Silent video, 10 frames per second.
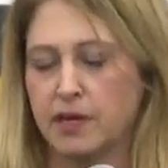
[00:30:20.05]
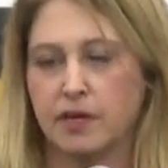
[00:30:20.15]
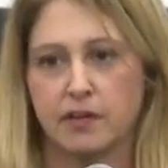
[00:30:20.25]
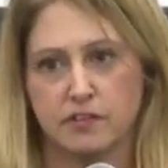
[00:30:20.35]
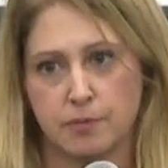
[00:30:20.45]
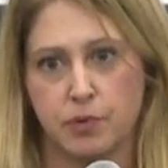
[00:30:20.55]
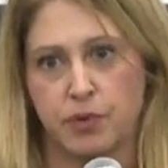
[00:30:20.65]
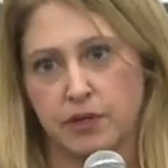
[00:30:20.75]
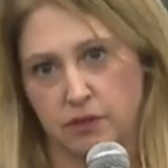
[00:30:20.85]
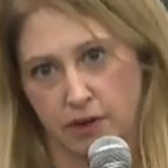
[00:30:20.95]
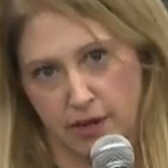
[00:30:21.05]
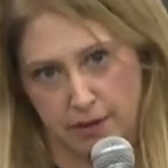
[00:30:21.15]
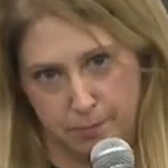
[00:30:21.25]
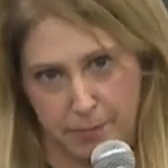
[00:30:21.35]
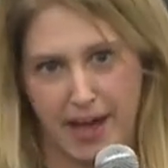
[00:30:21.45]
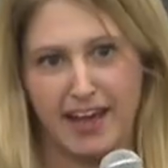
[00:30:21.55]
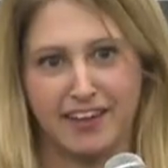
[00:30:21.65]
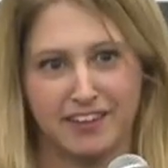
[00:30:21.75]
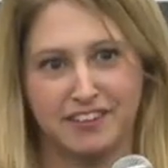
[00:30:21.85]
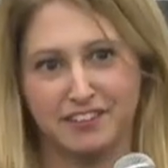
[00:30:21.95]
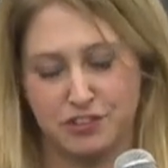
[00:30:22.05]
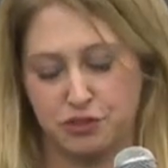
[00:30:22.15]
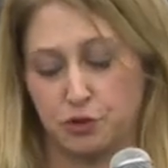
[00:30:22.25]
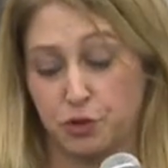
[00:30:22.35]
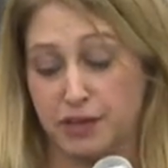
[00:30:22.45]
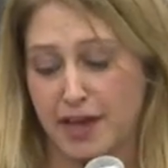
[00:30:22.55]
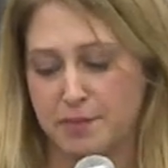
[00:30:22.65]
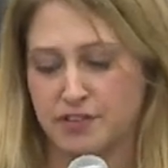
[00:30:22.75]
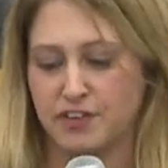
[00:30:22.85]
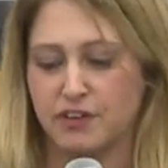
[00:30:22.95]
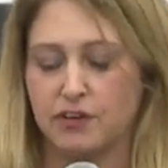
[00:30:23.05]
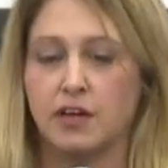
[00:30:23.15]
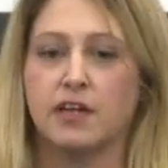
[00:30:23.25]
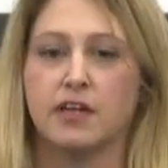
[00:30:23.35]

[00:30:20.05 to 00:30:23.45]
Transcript: and at some point, you're heading back toward the atmosphere.